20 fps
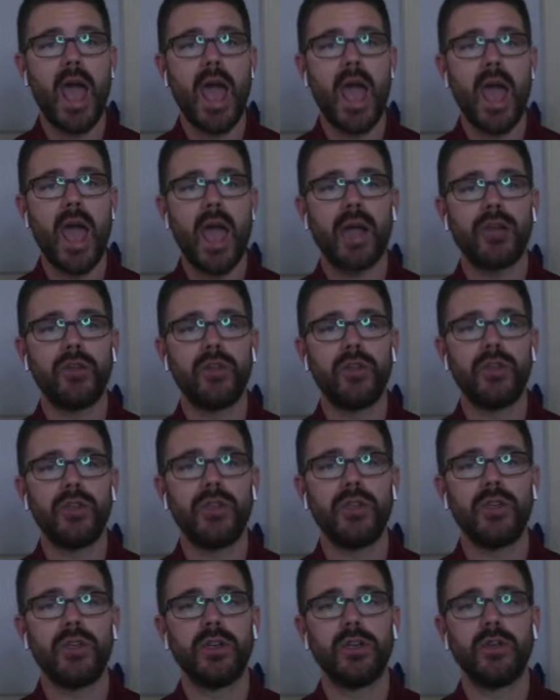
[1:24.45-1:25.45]
extra
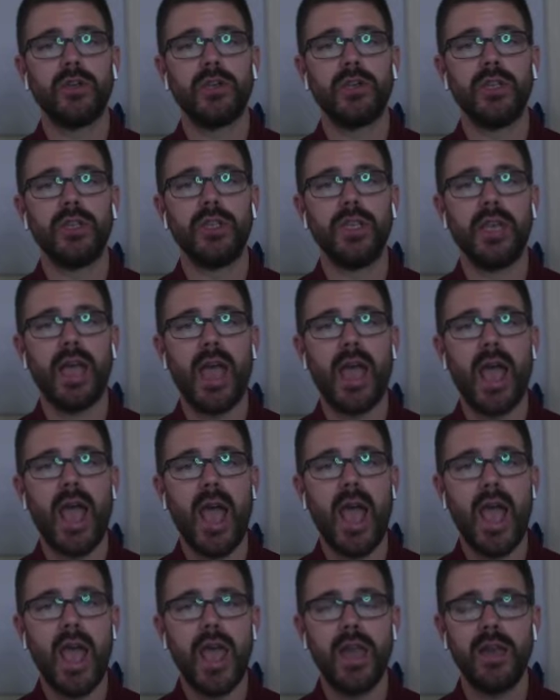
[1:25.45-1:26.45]
zeros to the
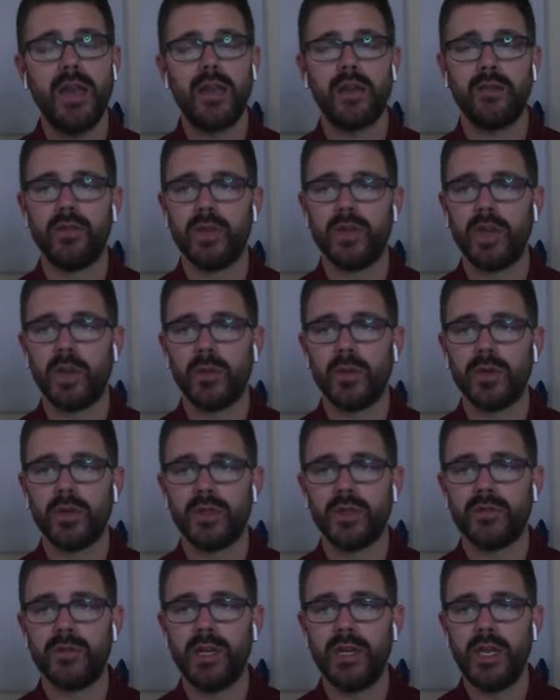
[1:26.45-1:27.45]
end of the numbers
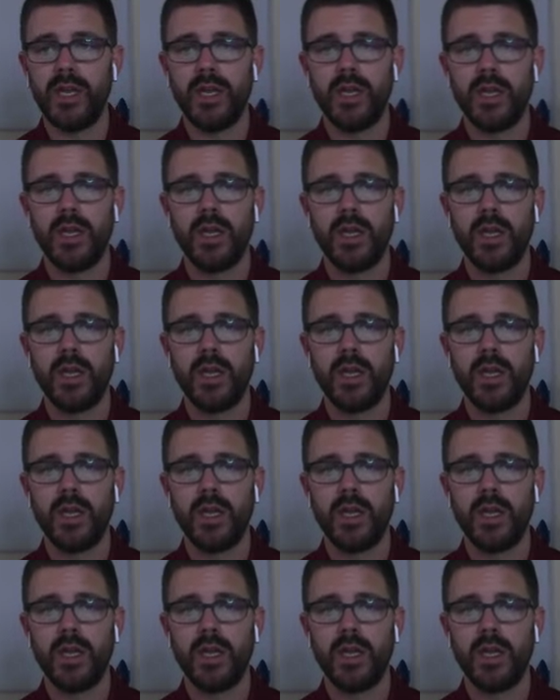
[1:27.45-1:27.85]
if needed.